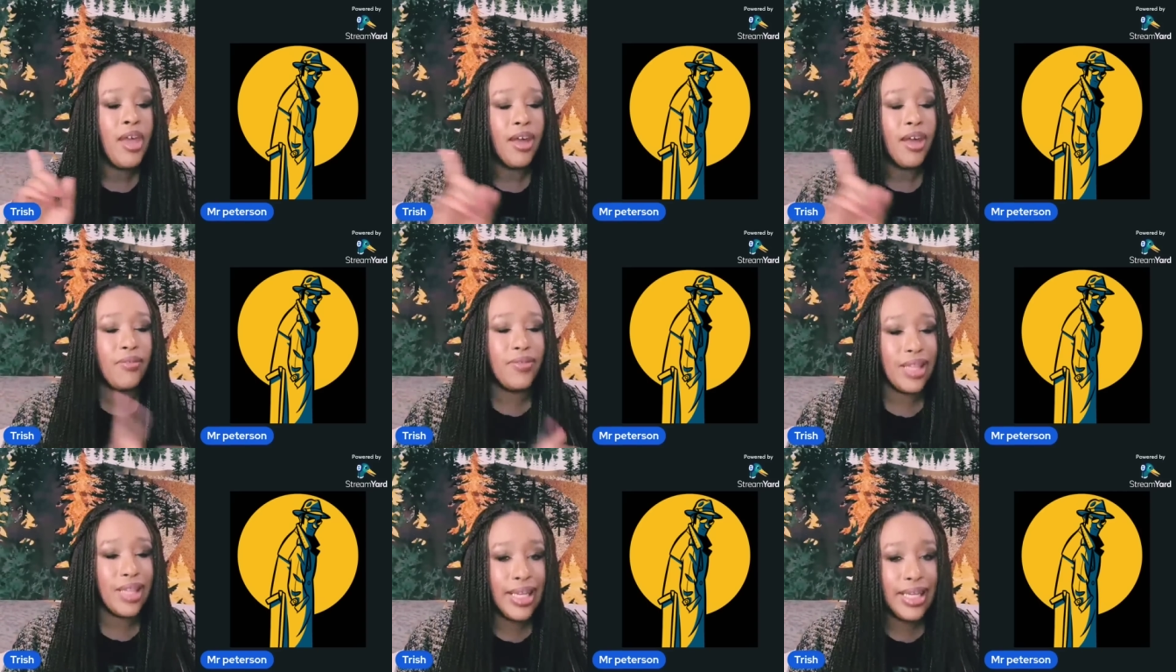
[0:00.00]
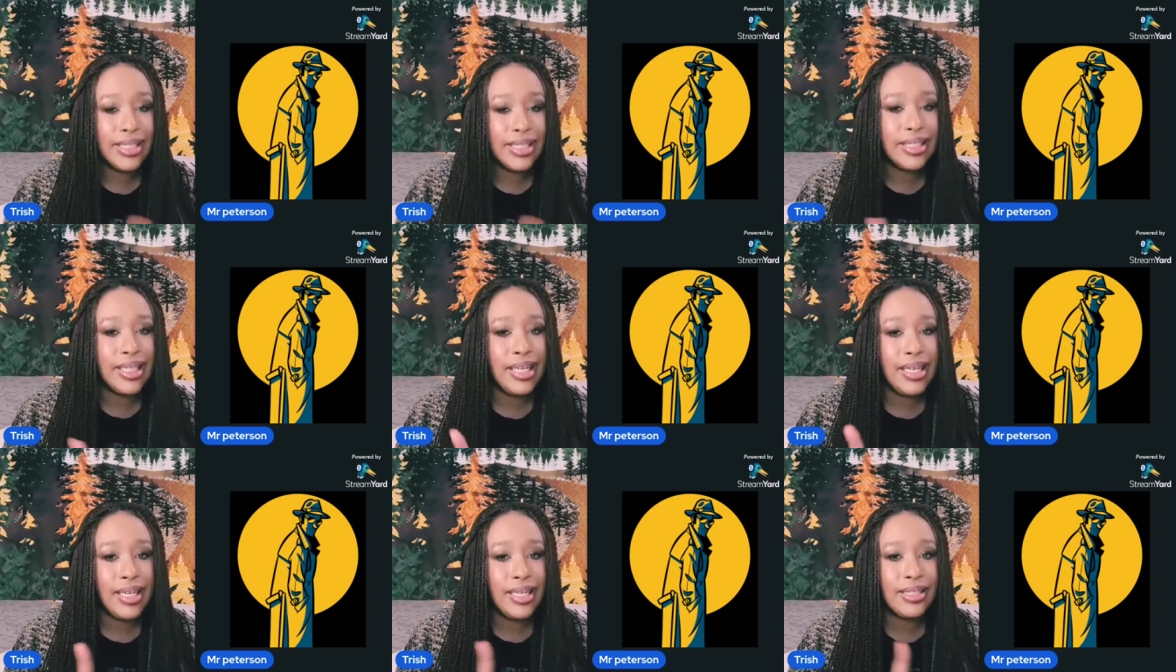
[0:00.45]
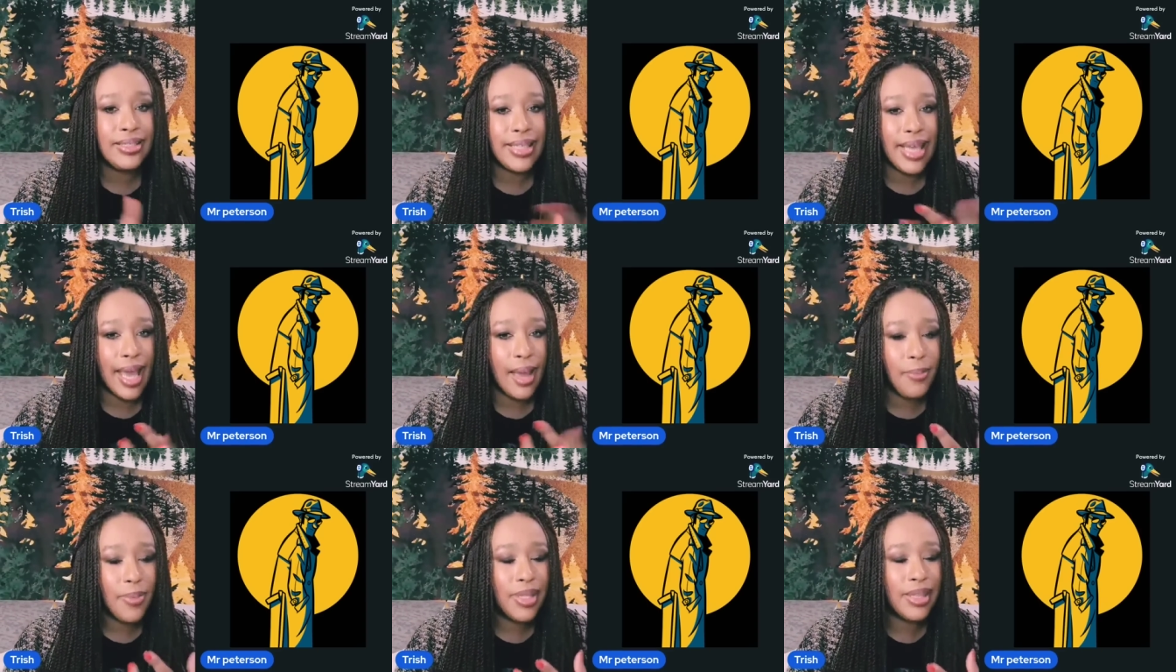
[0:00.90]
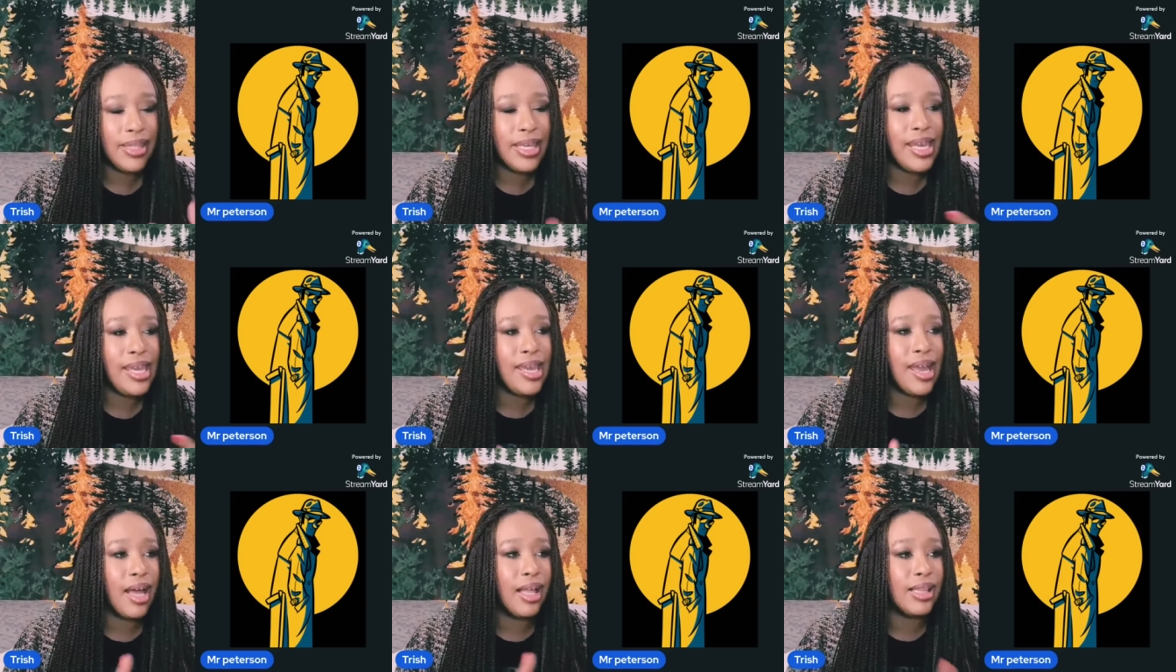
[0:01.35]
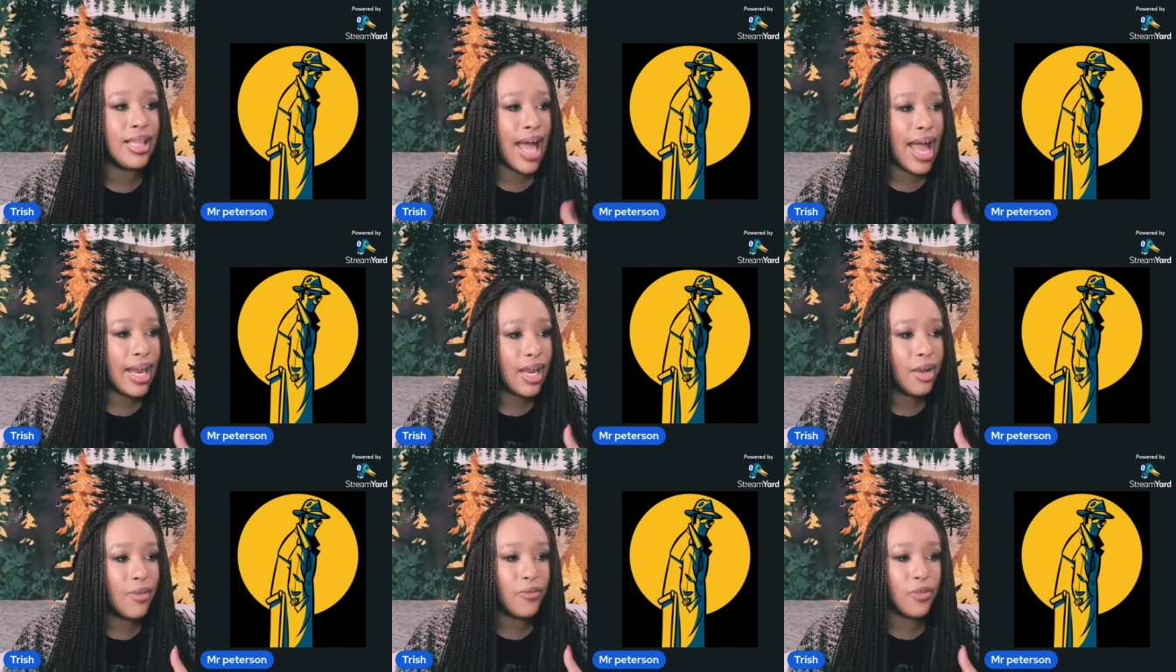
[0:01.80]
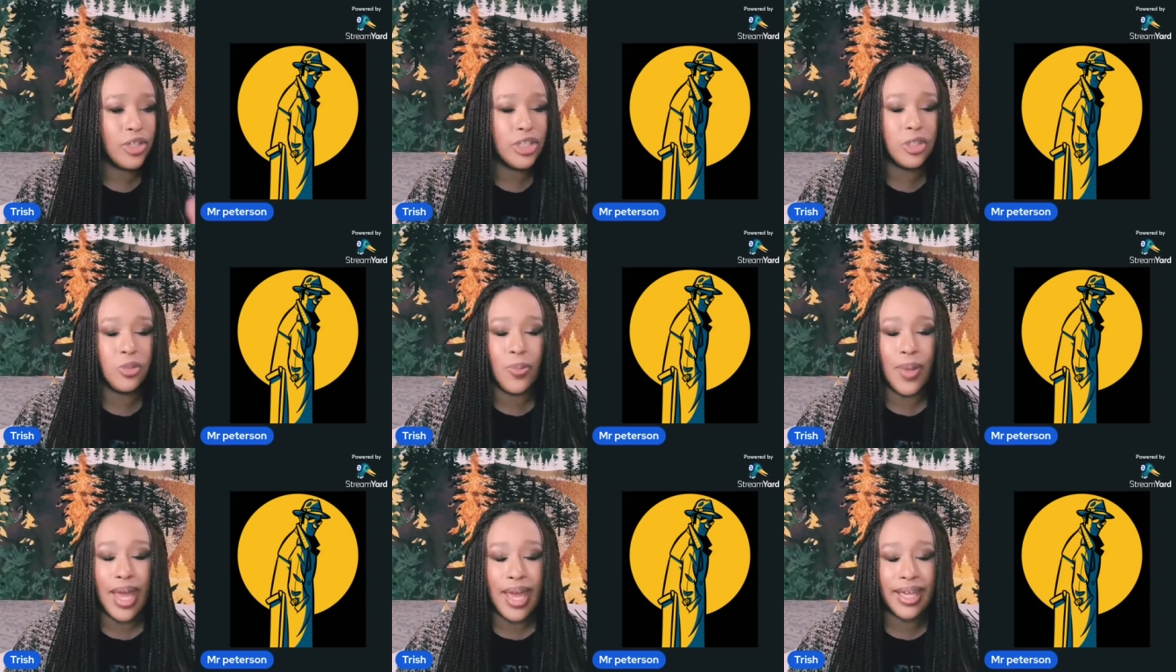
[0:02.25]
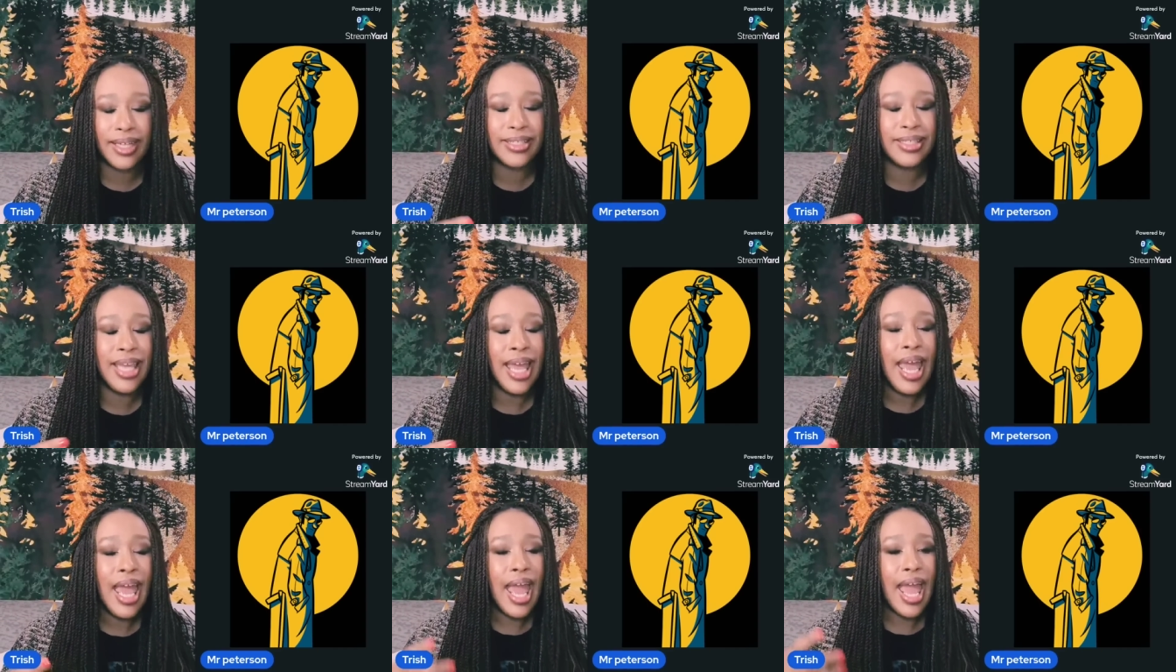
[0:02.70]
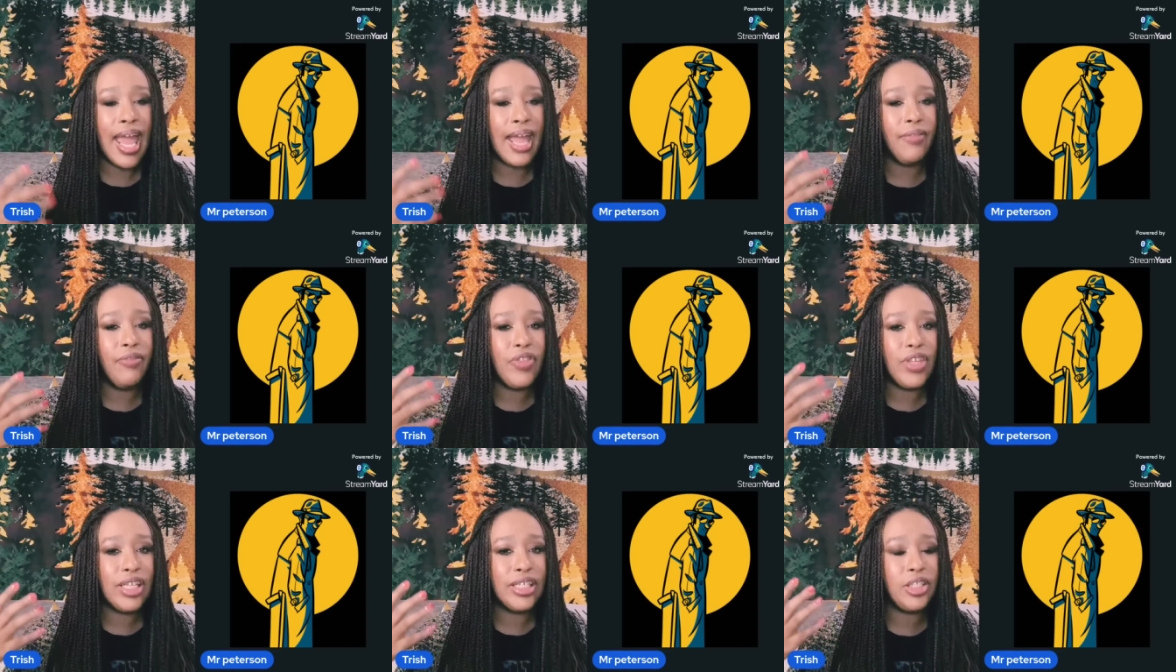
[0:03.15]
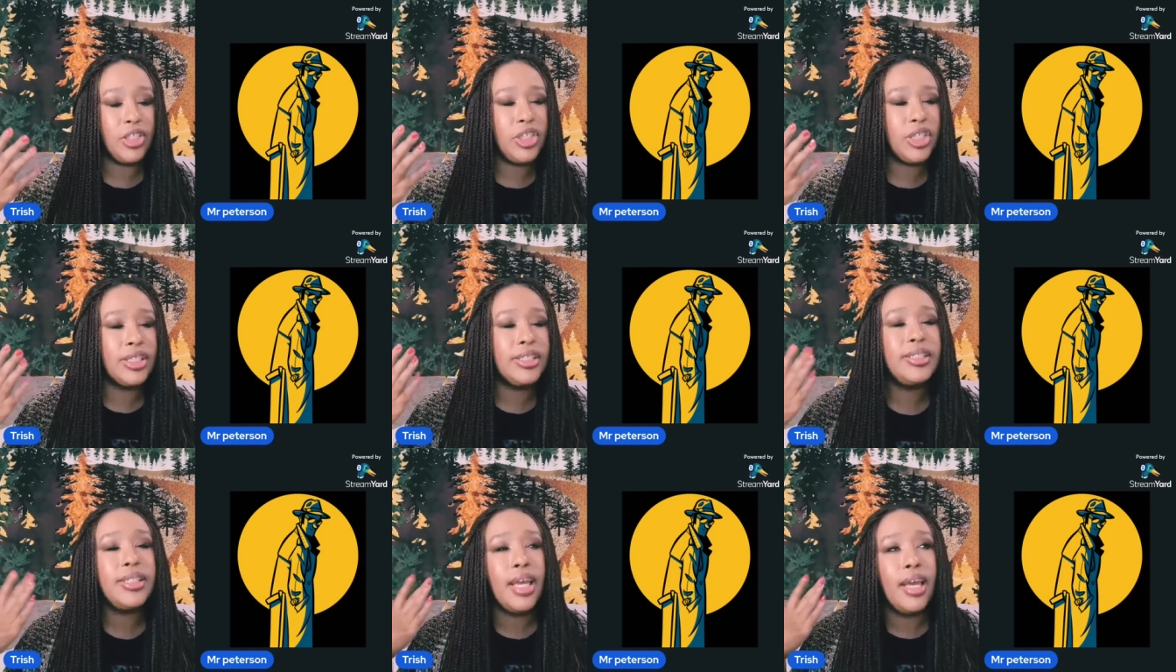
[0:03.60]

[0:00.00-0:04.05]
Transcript: of laziness, apathy, a lack of respect, and this just